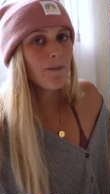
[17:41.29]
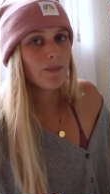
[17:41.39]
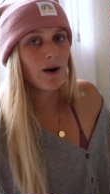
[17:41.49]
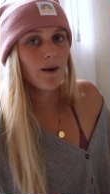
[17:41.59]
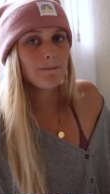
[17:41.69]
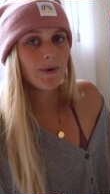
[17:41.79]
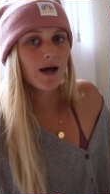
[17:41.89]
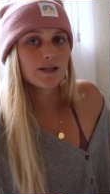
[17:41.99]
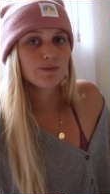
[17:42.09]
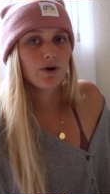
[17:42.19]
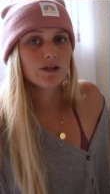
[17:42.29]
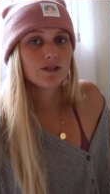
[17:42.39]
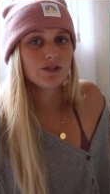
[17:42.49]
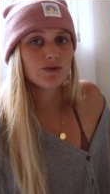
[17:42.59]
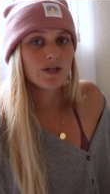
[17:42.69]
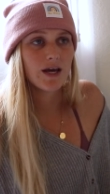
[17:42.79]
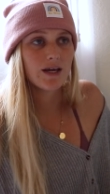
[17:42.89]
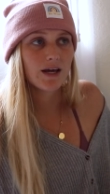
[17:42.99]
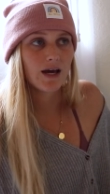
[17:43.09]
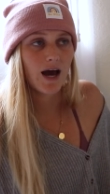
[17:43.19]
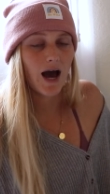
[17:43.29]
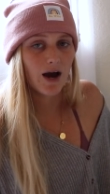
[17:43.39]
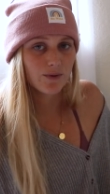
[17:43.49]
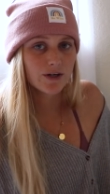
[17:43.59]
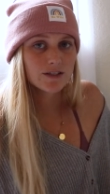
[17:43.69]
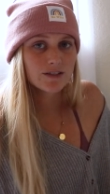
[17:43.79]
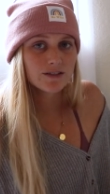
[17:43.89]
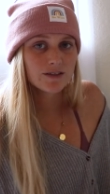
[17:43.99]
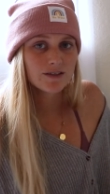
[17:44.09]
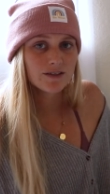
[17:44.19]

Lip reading: but my exports do take hours